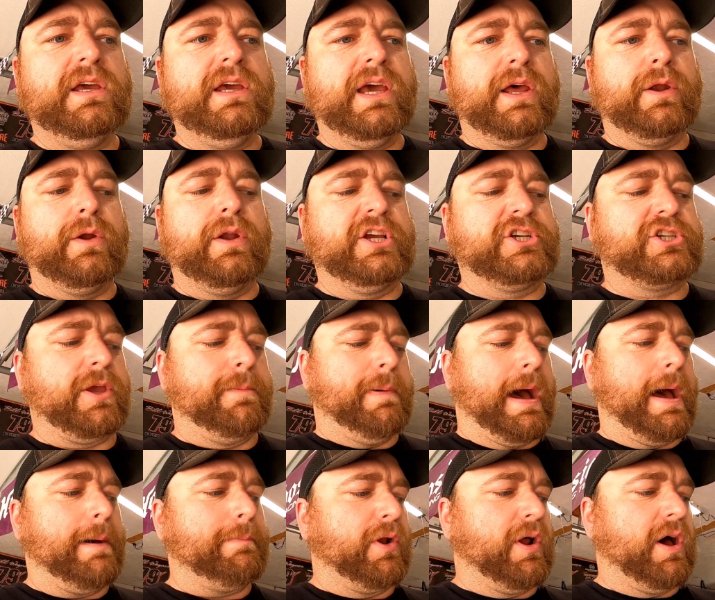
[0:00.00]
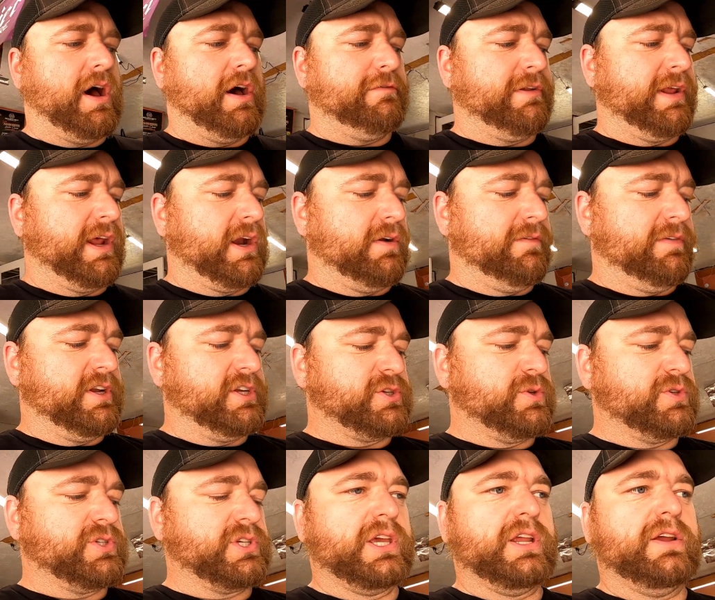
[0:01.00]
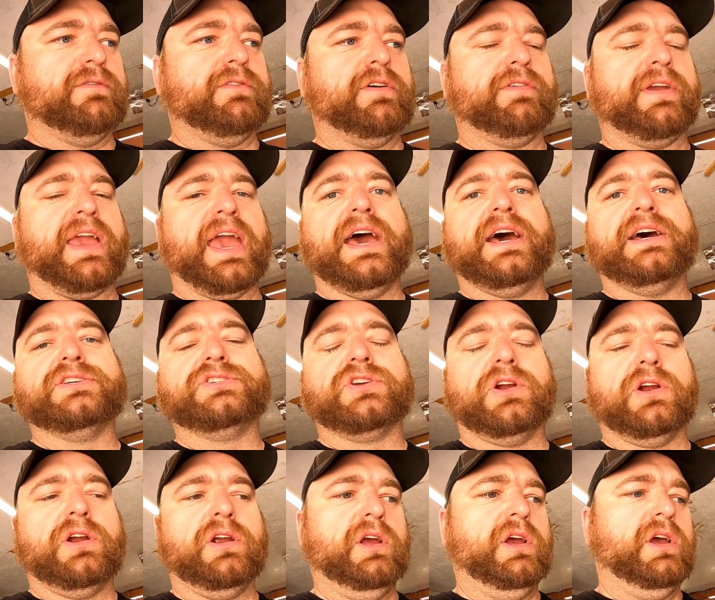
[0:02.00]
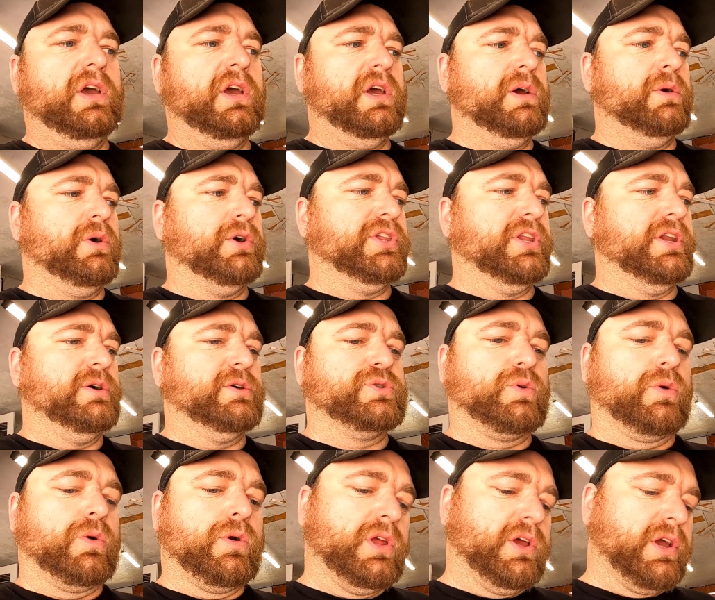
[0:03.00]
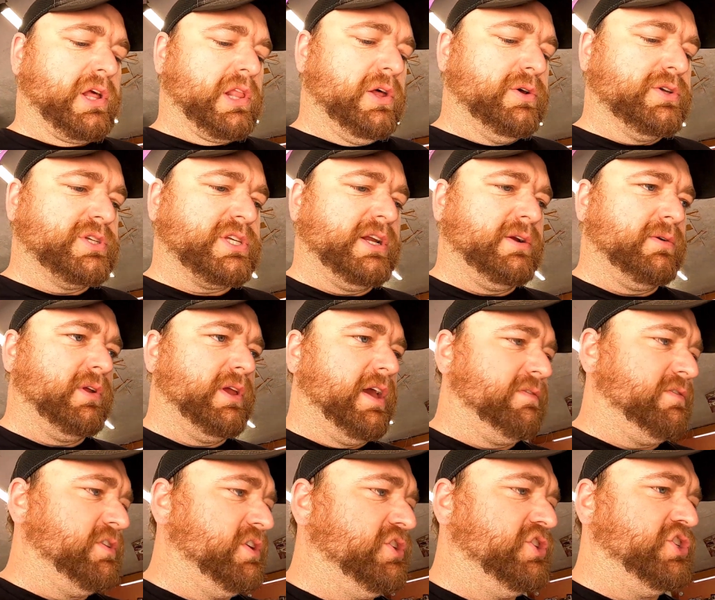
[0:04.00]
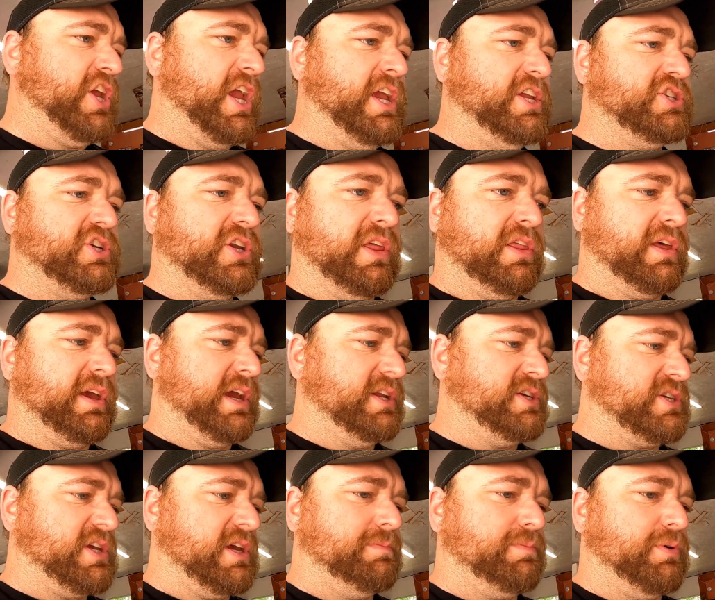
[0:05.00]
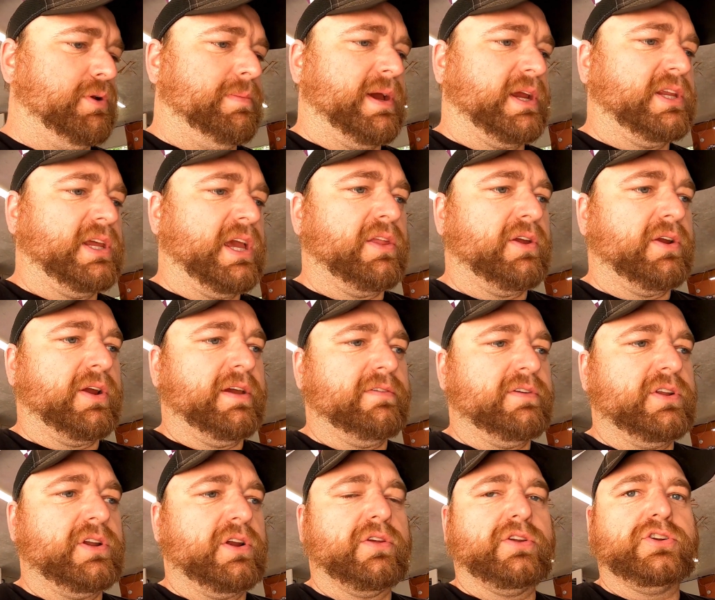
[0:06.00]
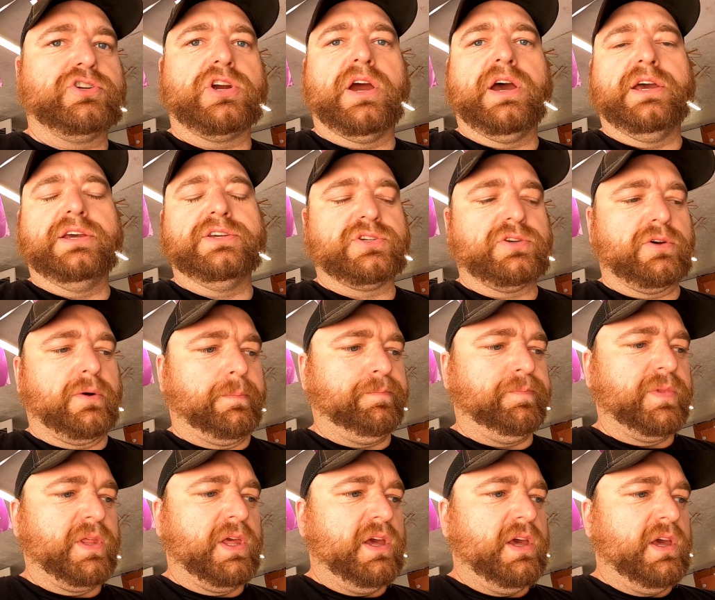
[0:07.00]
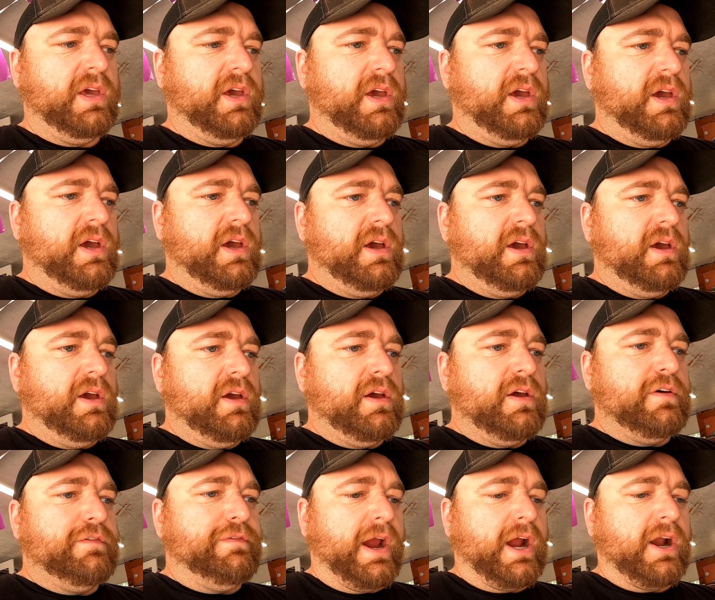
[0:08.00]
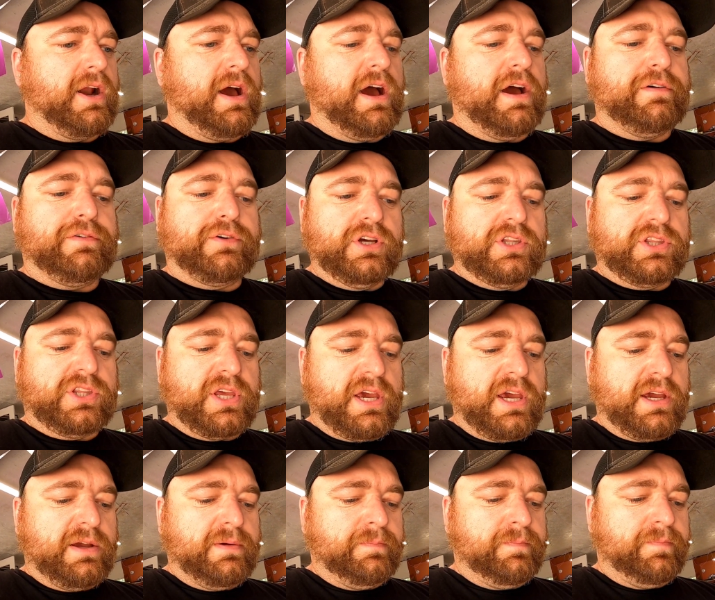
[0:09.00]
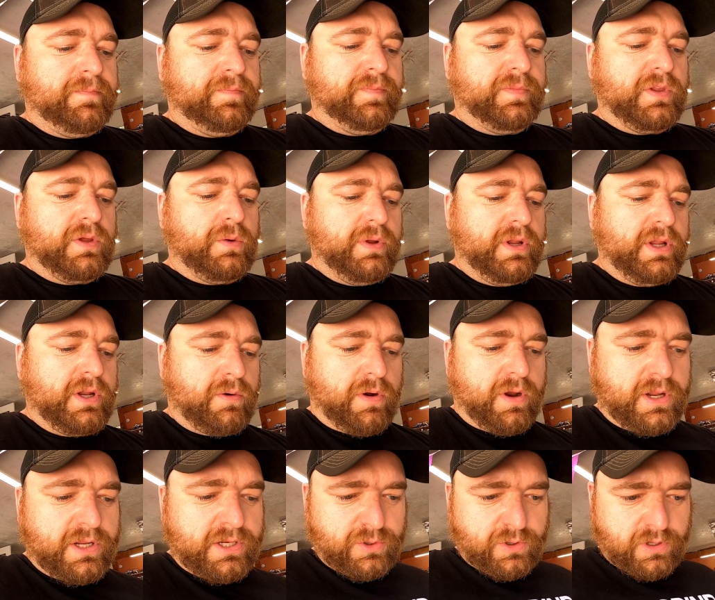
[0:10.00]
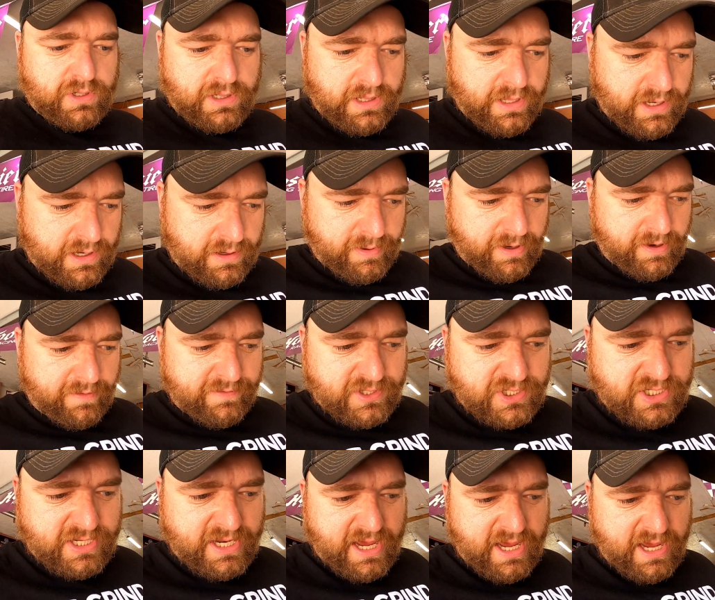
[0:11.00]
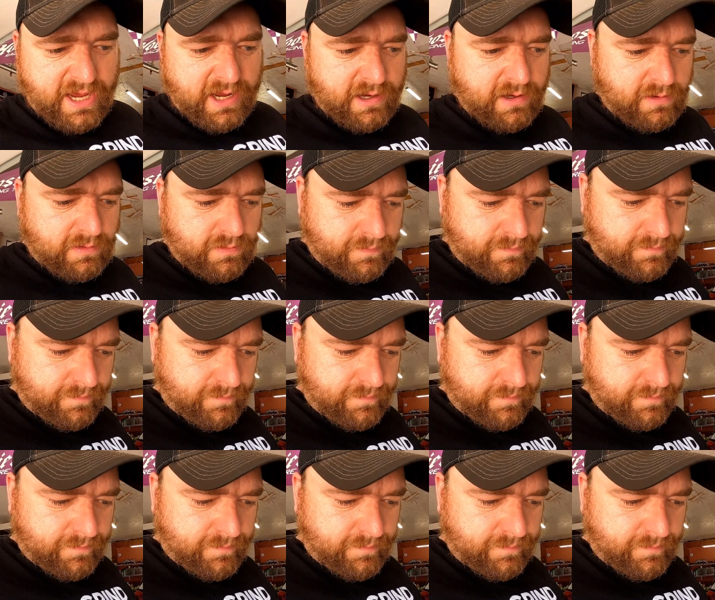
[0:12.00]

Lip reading: initially popping off, and I don't know if I just wasn't getting enough gas or what the deal was. We were really close. I didn't really have to change anything. I just had to put it back together and give it another try. So fired off, good thing. We did run into a little bit of a snag,